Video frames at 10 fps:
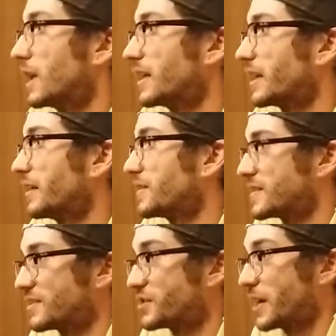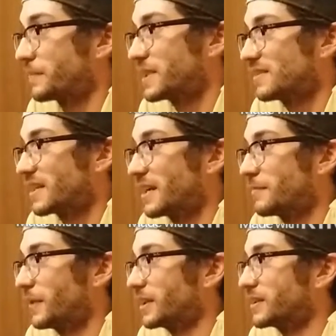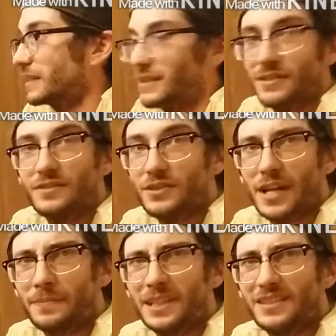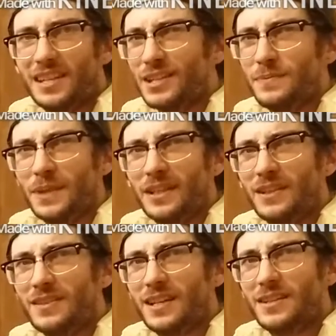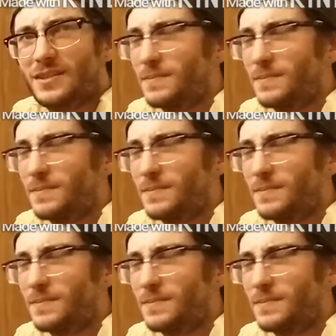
I like how this is a Japanese game, but the Japanese kids playing this had to